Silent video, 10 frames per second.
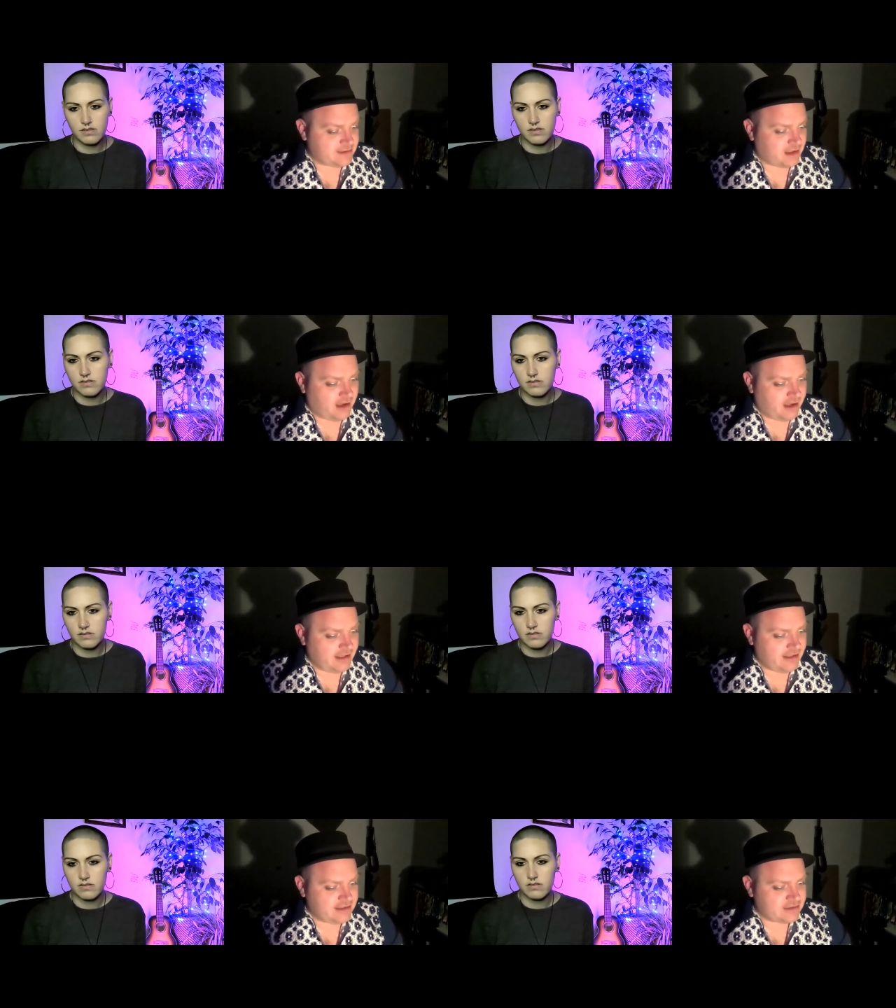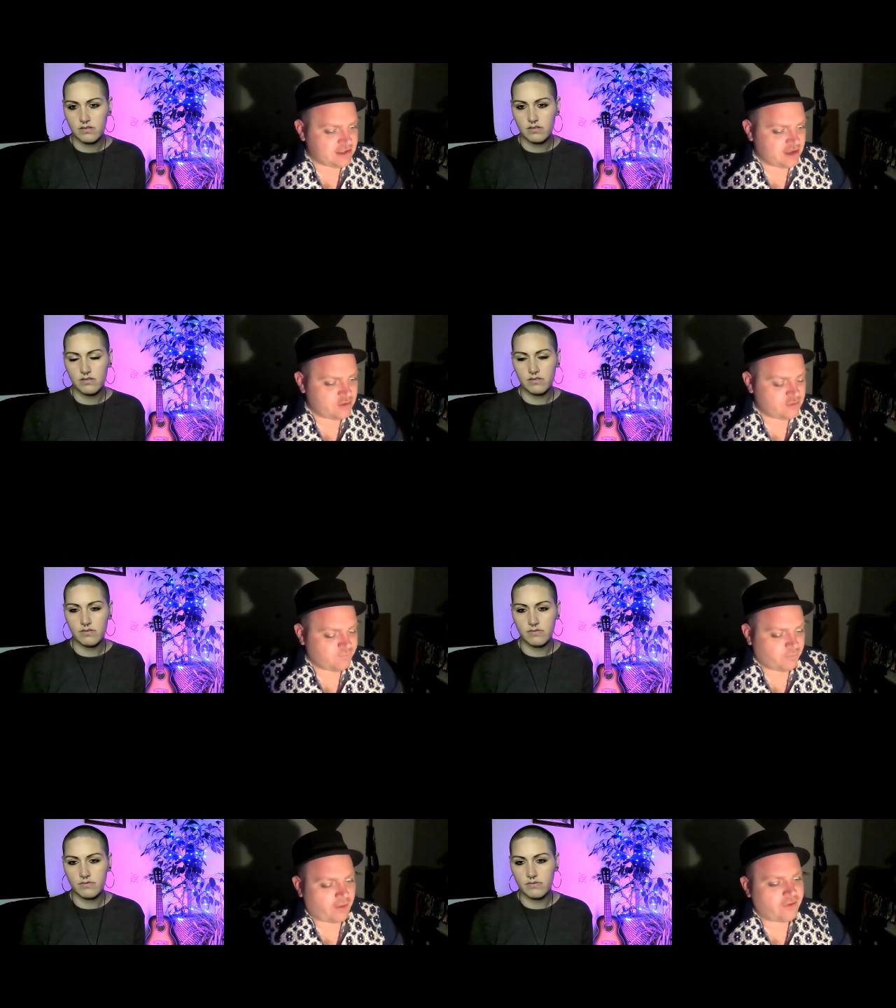Speaker 1: I so
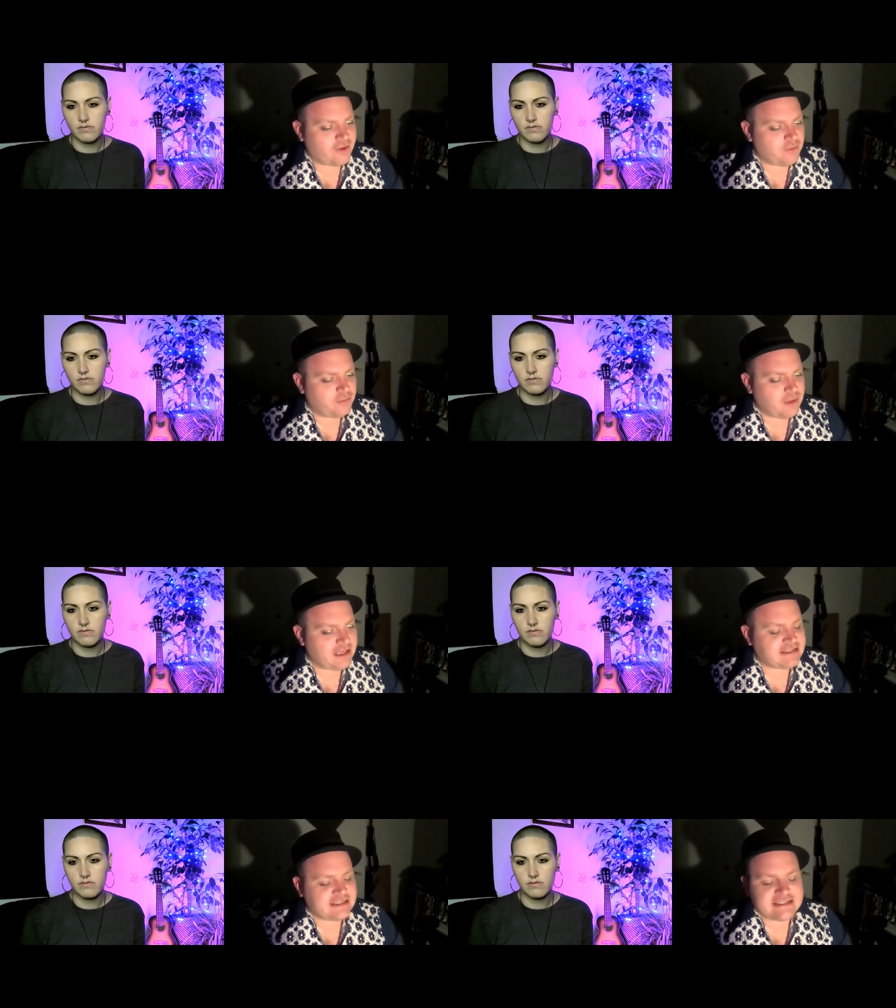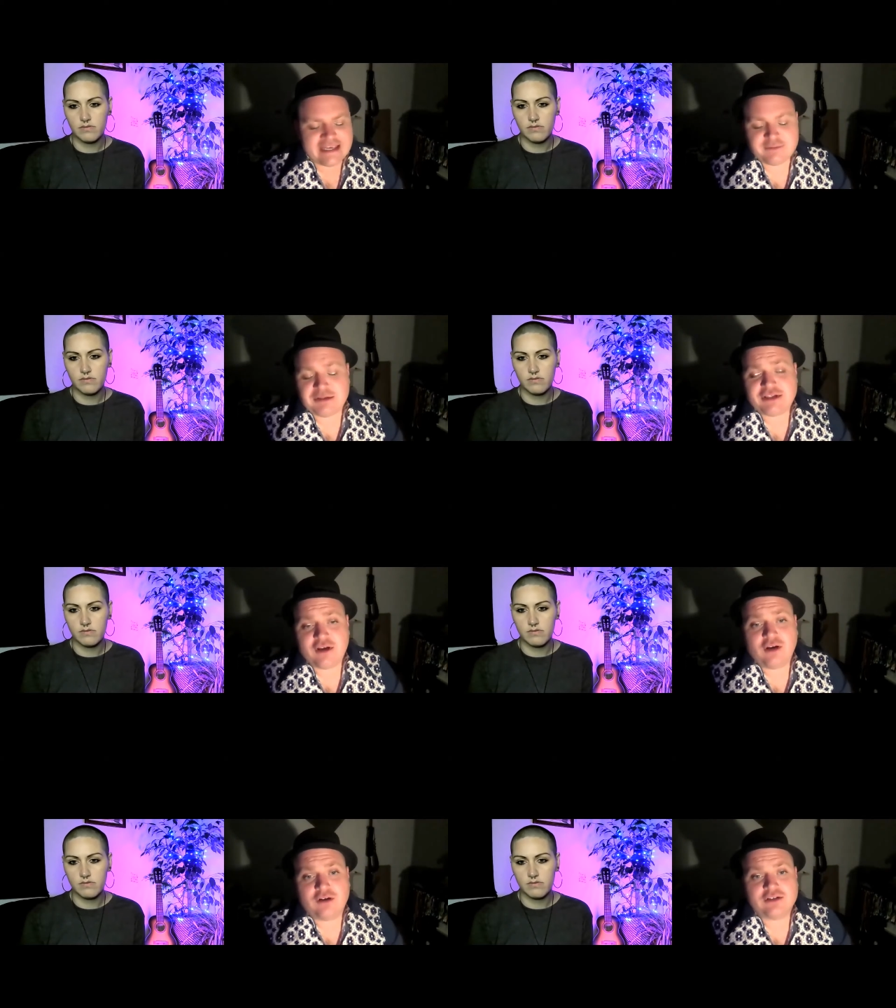the thing with me is it takes me so
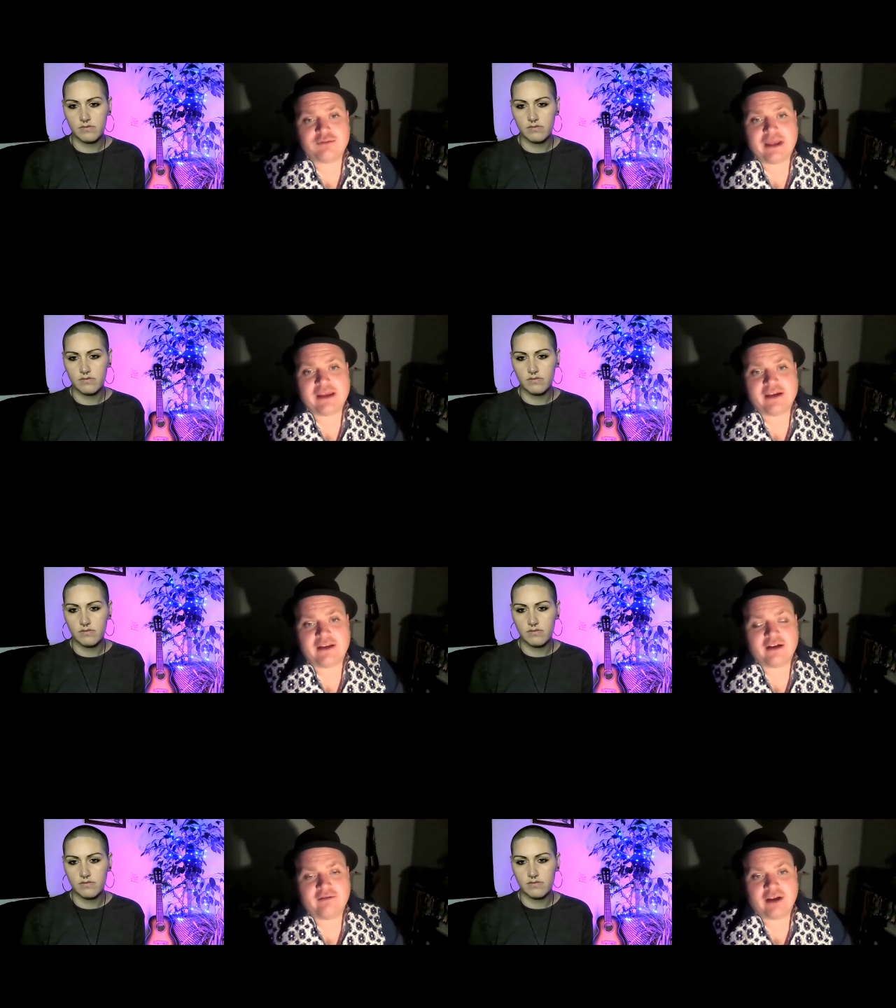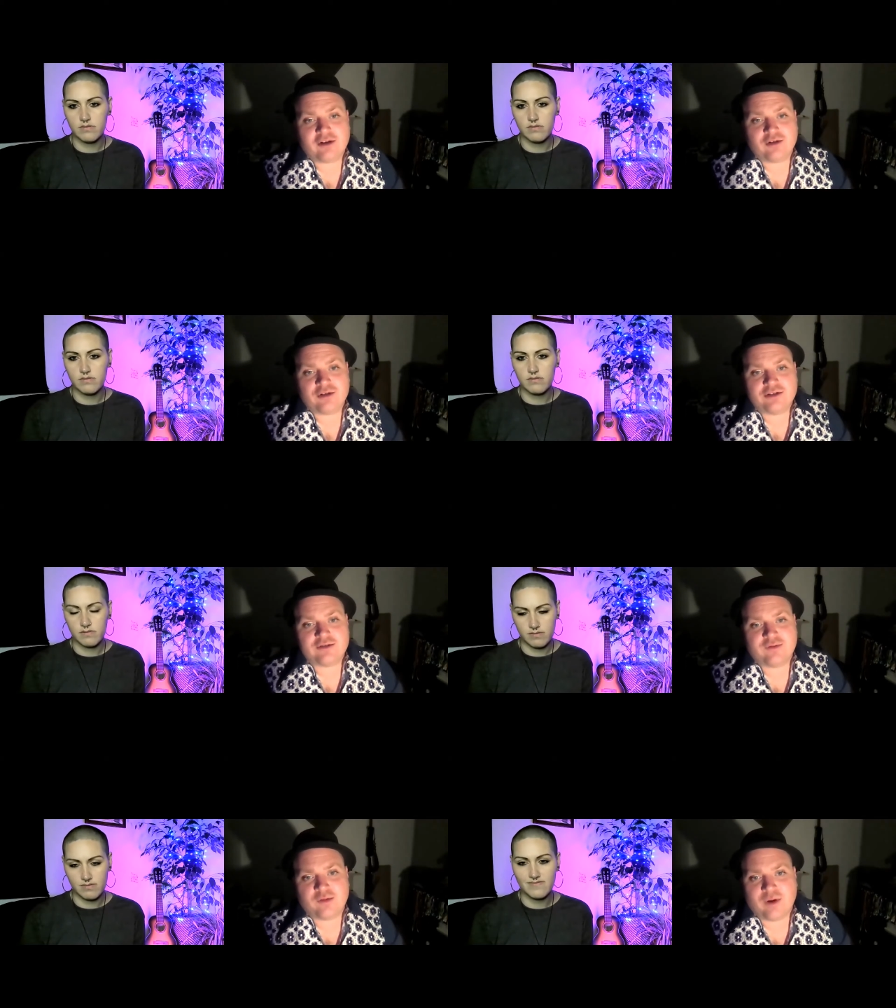long to make a, a record
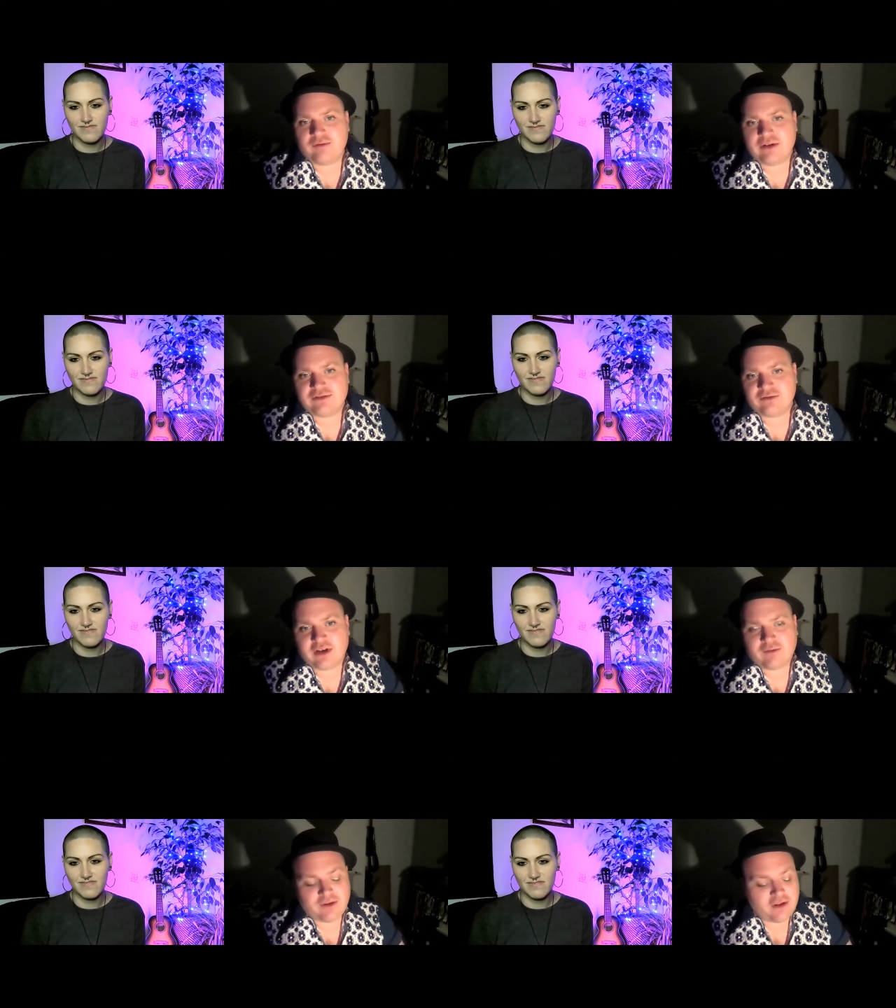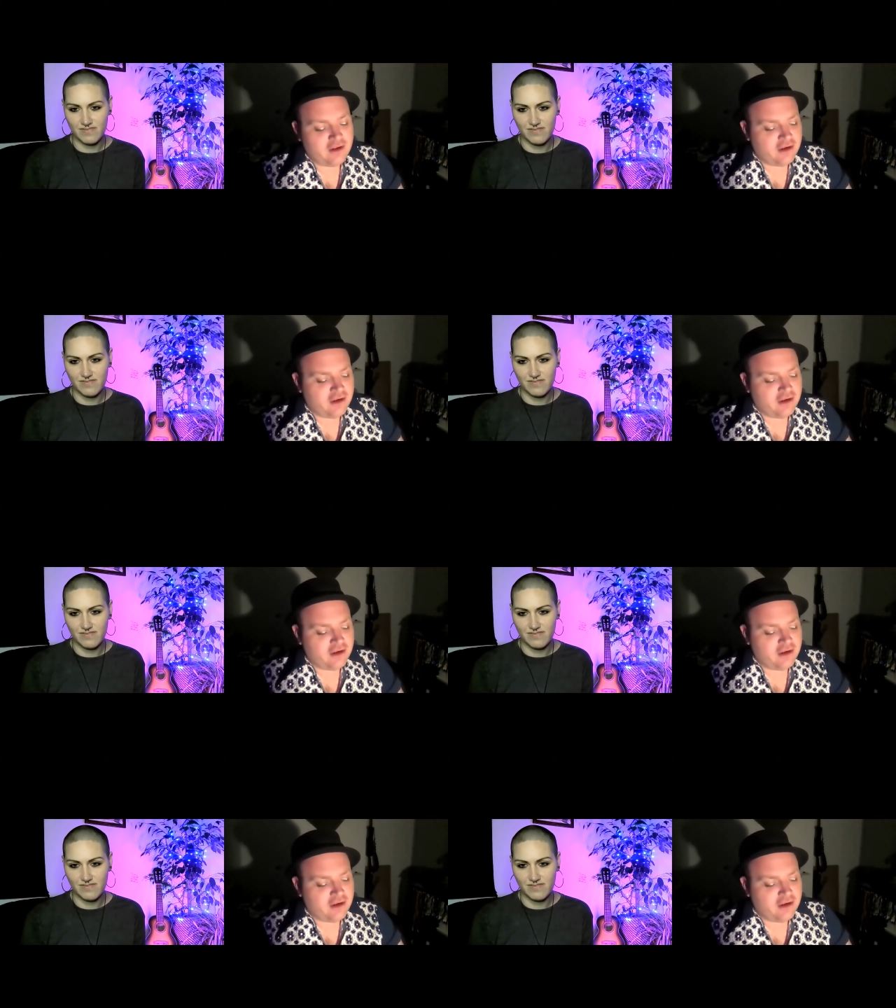for one reason or another